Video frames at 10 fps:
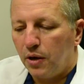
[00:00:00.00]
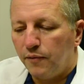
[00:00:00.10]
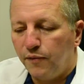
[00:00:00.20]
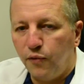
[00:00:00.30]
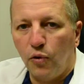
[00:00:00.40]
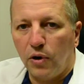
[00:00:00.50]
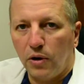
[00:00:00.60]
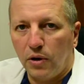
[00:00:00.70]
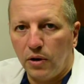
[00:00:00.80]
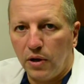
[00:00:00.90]

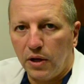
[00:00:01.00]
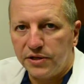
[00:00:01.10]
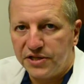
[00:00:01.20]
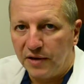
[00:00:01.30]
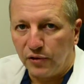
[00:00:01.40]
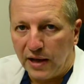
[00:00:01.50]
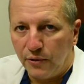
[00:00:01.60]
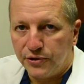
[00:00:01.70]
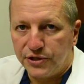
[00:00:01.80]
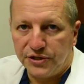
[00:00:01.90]
for several
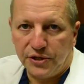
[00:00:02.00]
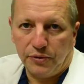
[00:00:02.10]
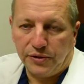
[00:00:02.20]
hours until